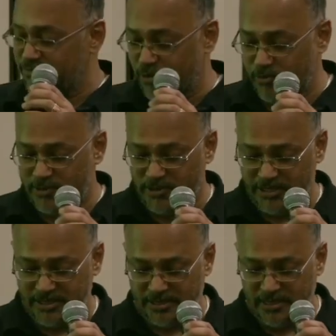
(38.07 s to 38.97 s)
flow
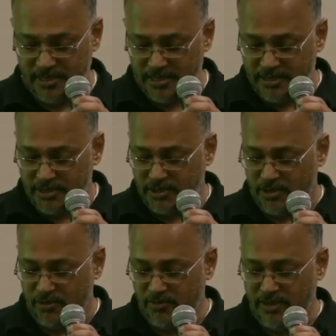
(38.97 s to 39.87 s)
metrics.
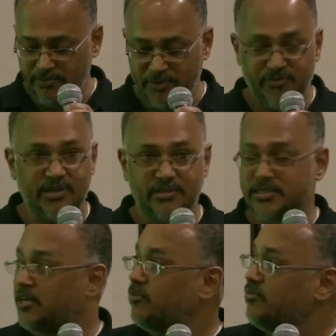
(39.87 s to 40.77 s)
So let me figure this
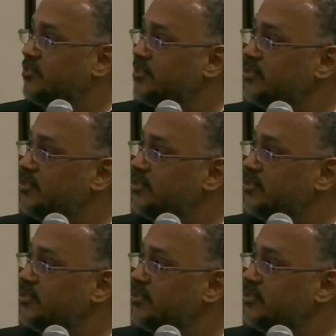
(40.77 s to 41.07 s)
out first.